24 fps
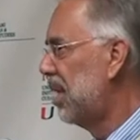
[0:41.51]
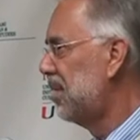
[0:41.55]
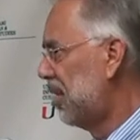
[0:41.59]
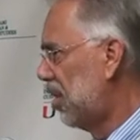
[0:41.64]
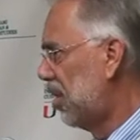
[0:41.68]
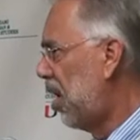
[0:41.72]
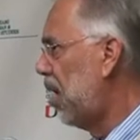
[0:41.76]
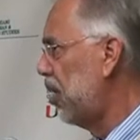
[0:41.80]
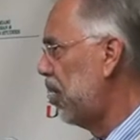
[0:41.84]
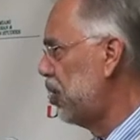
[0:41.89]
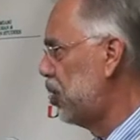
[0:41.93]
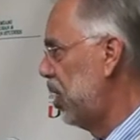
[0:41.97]

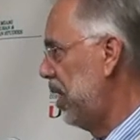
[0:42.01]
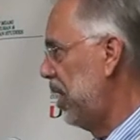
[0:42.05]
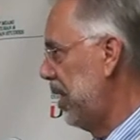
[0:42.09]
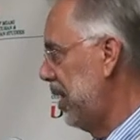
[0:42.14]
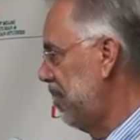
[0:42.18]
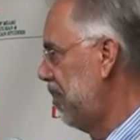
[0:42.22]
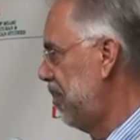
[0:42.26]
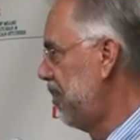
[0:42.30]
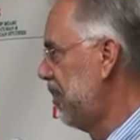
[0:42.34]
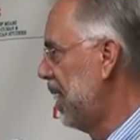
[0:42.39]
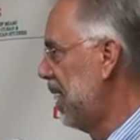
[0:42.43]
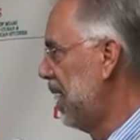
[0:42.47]

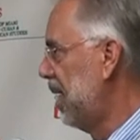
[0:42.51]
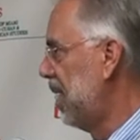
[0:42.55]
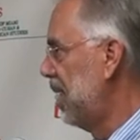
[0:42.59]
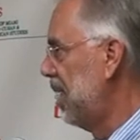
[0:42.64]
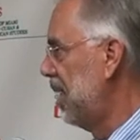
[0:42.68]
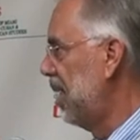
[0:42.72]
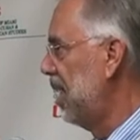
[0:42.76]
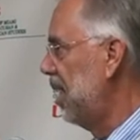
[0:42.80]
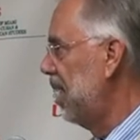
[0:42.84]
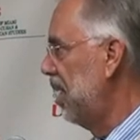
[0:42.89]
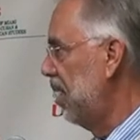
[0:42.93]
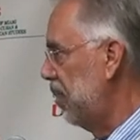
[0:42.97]
largely
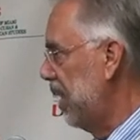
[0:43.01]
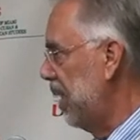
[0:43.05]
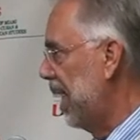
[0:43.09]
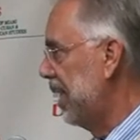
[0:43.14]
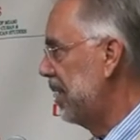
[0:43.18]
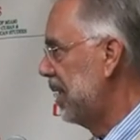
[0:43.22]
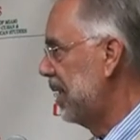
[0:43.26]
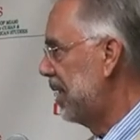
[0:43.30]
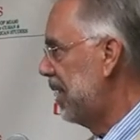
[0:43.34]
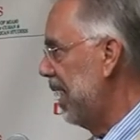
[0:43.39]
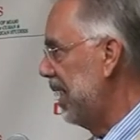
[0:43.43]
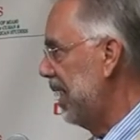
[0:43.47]

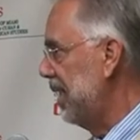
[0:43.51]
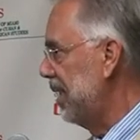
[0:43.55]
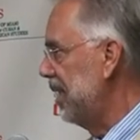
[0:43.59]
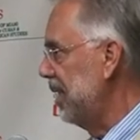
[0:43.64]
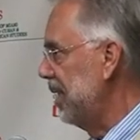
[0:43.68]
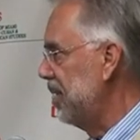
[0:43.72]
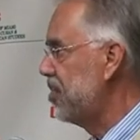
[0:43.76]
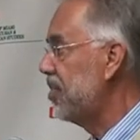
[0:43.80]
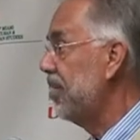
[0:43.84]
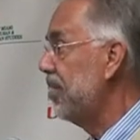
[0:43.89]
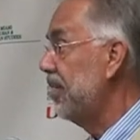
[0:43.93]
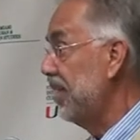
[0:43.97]
about the
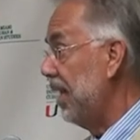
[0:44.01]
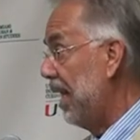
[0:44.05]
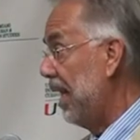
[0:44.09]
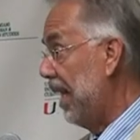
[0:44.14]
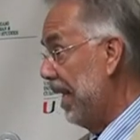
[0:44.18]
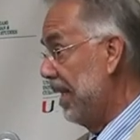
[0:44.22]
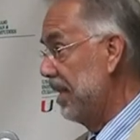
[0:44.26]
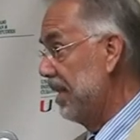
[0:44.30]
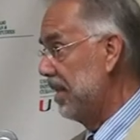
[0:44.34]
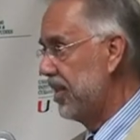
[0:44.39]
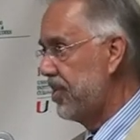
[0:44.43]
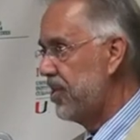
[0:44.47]
Kennedys
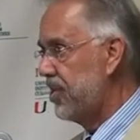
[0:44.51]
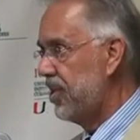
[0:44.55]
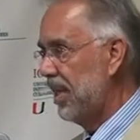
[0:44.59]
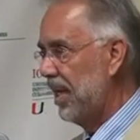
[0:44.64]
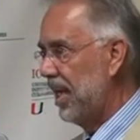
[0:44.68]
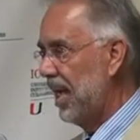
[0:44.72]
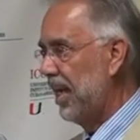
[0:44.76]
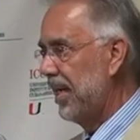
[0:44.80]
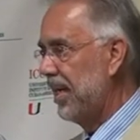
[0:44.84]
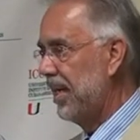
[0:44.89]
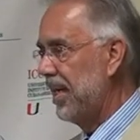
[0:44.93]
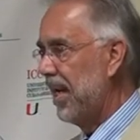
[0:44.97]
and the
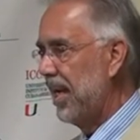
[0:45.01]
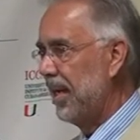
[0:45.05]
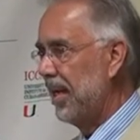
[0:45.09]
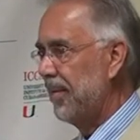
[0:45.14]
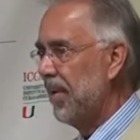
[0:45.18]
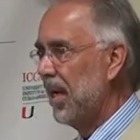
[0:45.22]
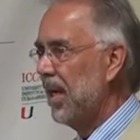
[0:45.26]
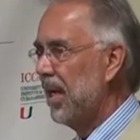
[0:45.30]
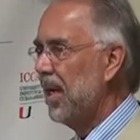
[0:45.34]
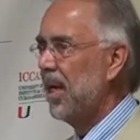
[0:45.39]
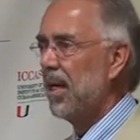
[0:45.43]
CIA.